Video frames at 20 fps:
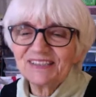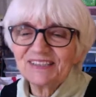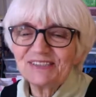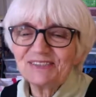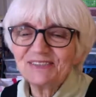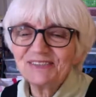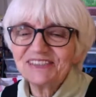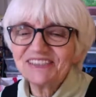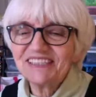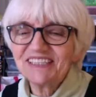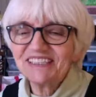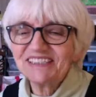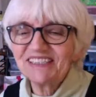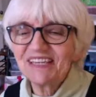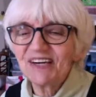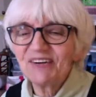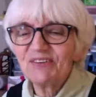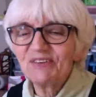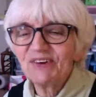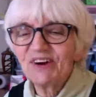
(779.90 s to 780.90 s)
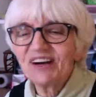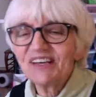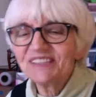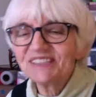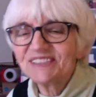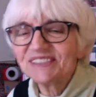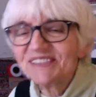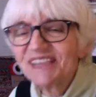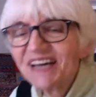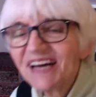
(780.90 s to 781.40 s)
Sue says, I
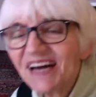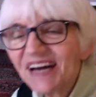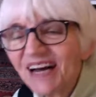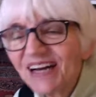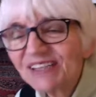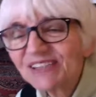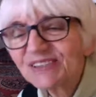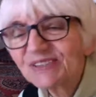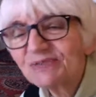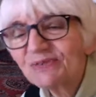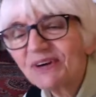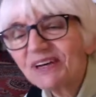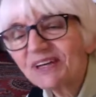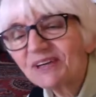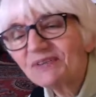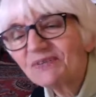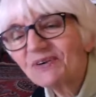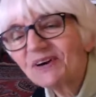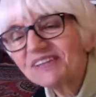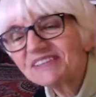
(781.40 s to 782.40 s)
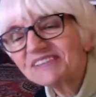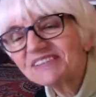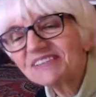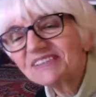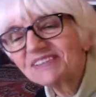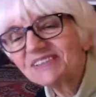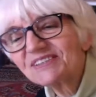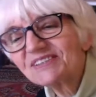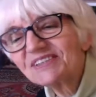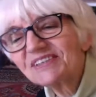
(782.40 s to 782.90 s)
washed a sweater
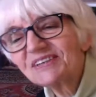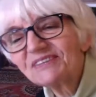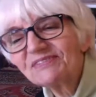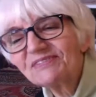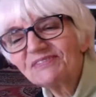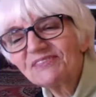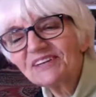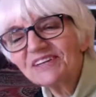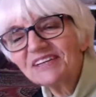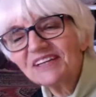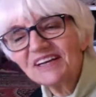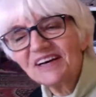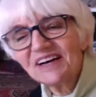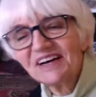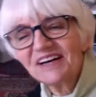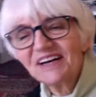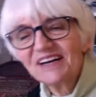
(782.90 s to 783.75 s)
once. It could have fit